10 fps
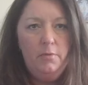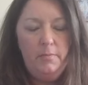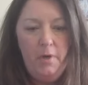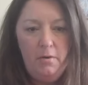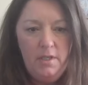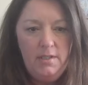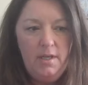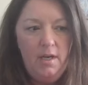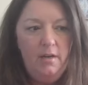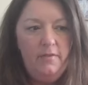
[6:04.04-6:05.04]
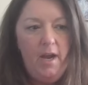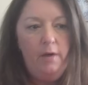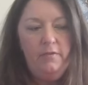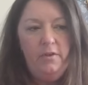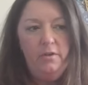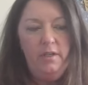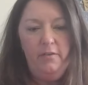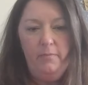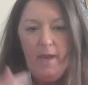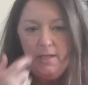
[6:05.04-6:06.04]
proponent of however you can
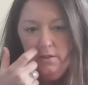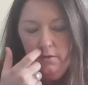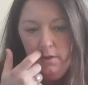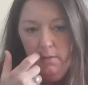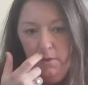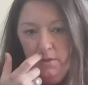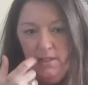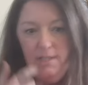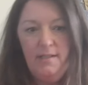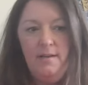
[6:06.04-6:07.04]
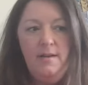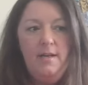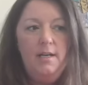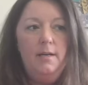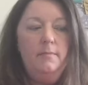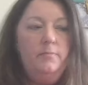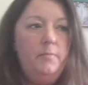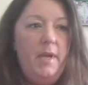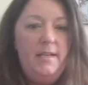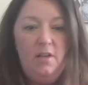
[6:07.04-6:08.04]
give back to your communities um,
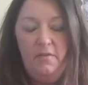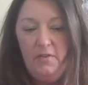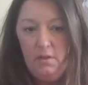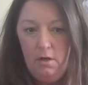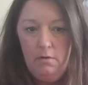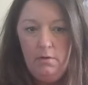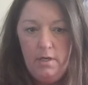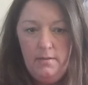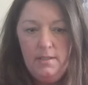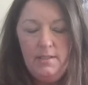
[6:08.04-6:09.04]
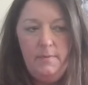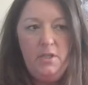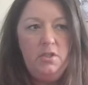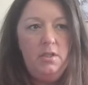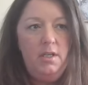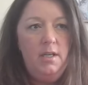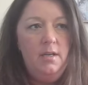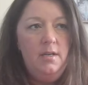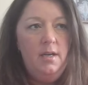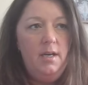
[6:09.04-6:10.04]
pays off in the long run, especially
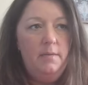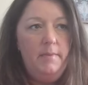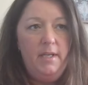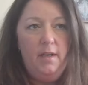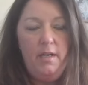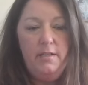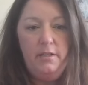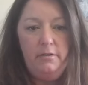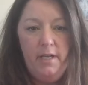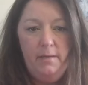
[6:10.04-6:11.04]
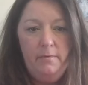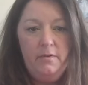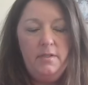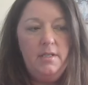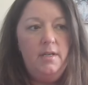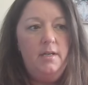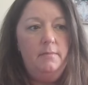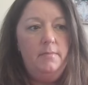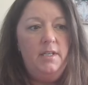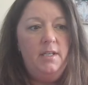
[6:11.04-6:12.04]
uh, being kind to your neighbors,
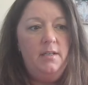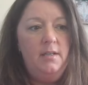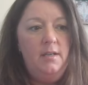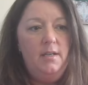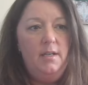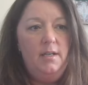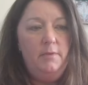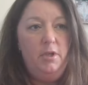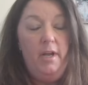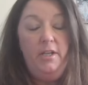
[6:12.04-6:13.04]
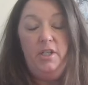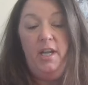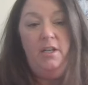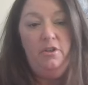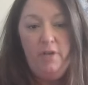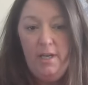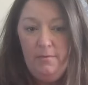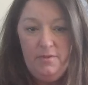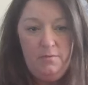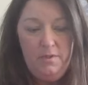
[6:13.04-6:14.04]
uh, being um, you know educating your
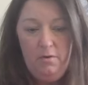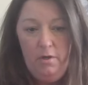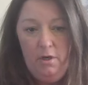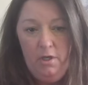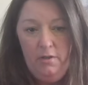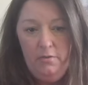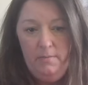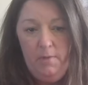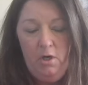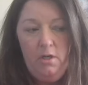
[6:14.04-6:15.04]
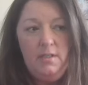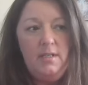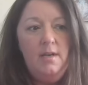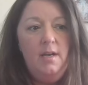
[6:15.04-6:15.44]
neighbors on what's going on in those barns.